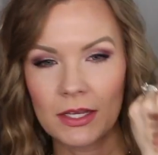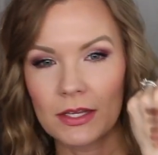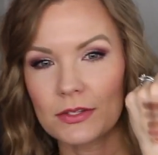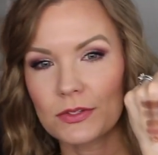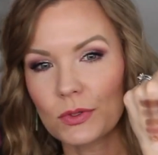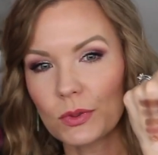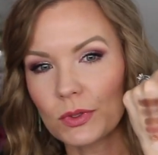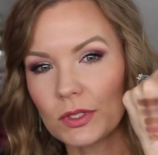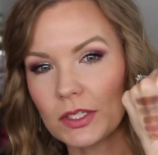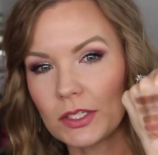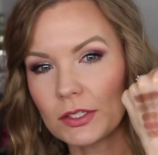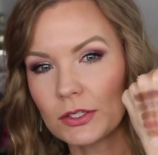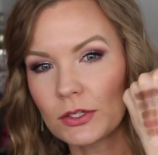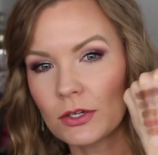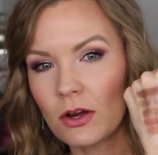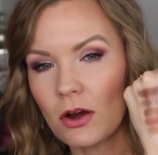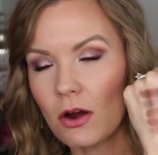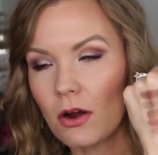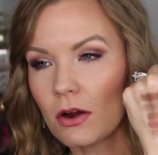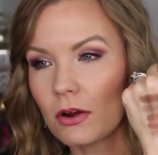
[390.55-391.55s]
So
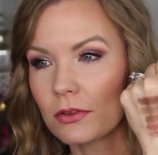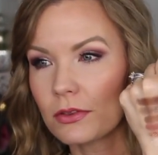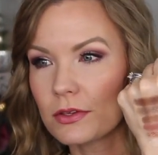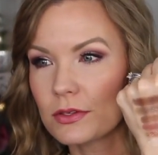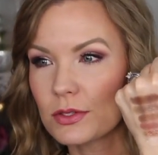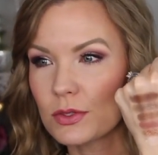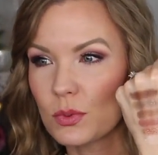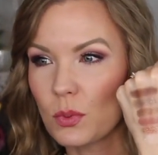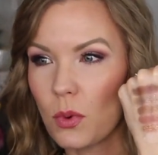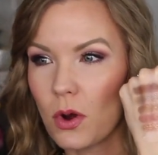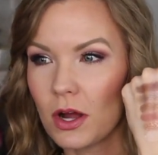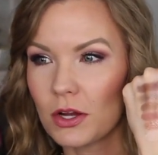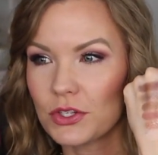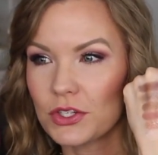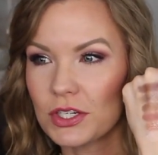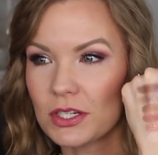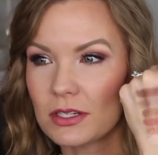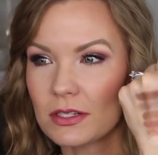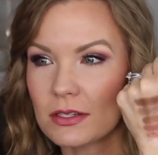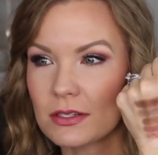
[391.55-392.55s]
here are the
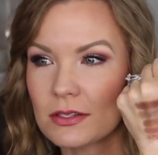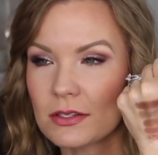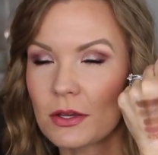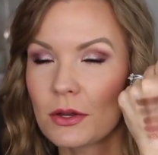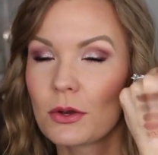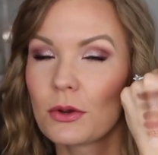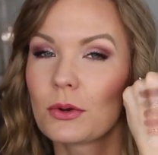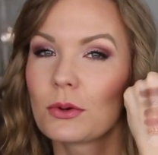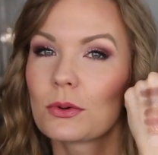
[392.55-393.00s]
swatches.